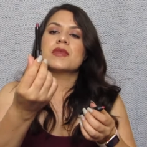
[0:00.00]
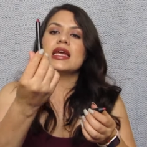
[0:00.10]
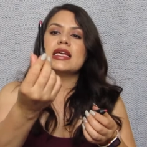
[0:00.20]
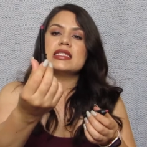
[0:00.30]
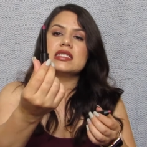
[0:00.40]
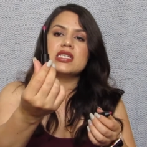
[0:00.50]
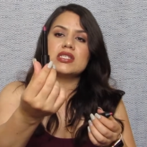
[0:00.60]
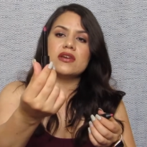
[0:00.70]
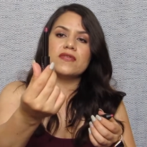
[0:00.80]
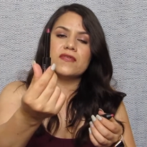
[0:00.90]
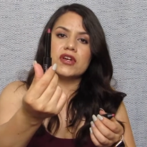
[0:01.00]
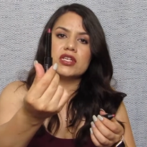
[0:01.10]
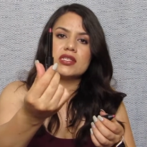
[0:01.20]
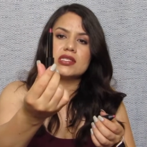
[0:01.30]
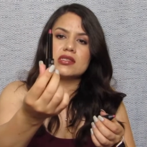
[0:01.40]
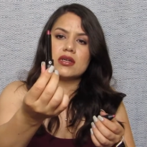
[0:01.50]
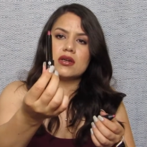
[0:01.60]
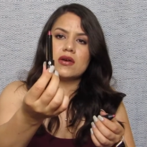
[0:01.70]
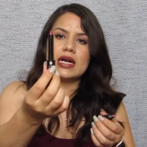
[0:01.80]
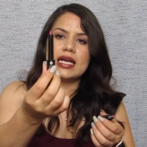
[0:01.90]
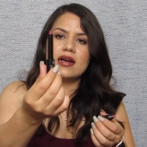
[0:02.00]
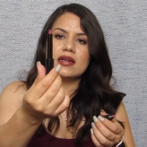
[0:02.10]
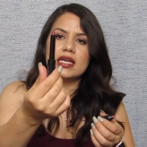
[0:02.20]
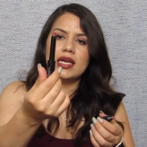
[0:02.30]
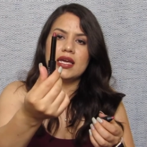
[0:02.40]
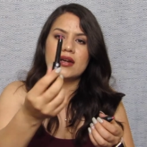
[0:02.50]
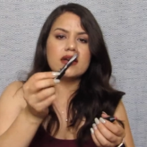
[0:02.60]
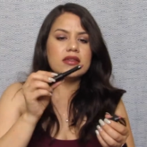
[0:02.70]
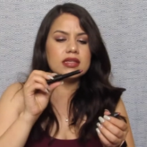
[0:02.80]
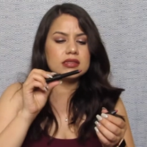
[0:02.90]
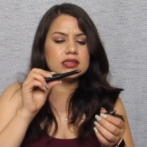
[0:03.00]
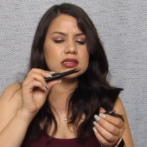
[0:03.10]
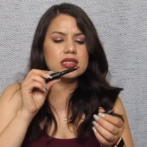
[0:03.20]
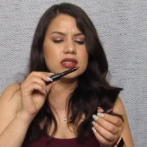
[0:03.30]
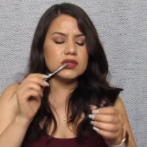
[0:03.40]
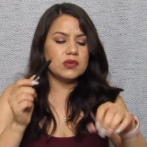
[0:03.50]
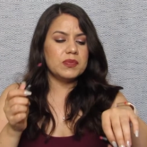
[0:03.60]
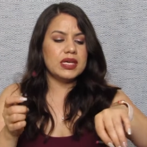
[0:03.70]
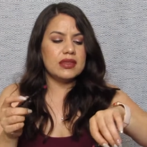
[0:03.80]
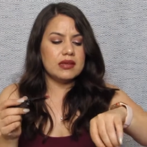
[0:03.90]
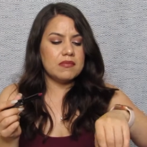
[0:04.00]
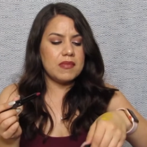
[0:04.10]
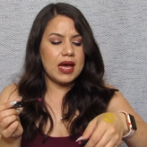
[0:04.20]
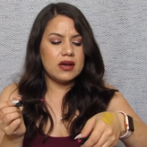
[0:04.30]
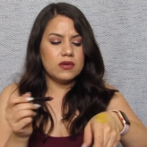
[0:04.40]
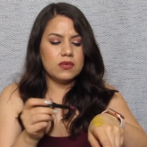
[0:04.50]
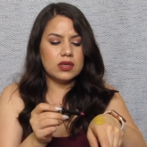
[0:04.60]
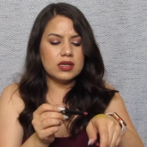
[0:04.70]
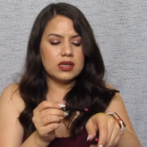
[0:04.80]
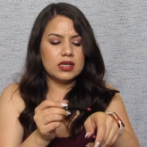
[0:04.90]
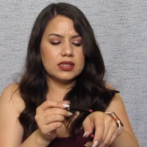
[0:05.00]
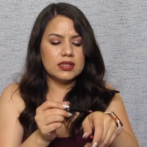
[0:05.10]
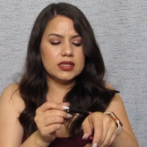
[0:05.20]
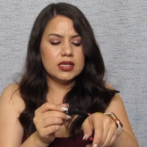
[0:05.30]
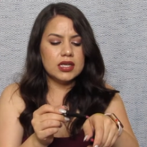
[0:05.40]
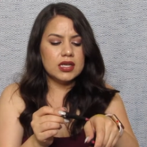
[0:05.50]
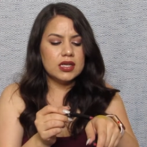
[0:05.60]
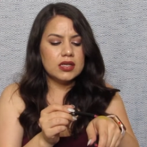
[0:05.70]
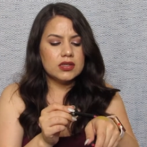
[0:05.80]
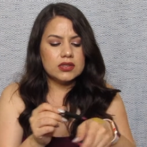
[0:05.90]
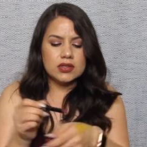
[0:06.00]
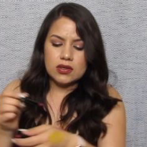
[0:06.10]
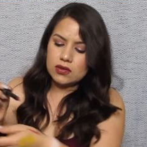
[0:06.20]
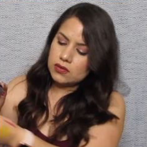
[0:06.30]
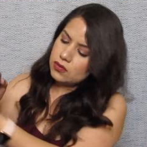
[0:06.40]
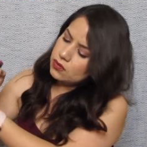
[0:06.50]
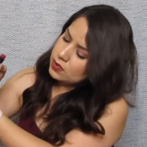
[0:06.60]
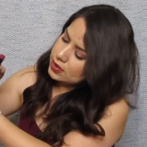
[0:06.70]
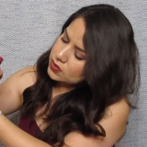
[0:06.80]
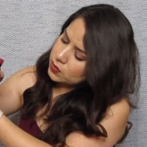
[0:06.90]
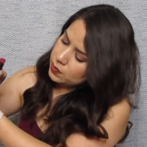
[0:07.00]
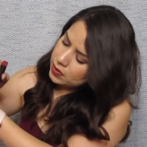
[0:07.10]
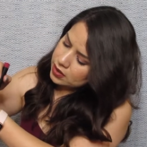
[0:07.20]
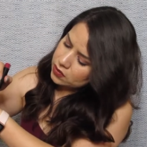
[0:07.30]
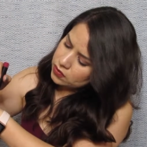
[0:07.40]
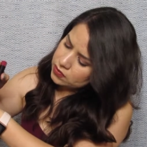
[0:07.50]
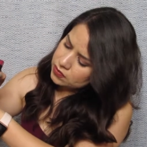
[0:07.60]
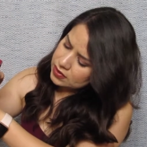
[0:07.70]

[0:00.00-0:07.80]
I guess this is our first crayon here. This looks to be the matte color. So once we put it, oh,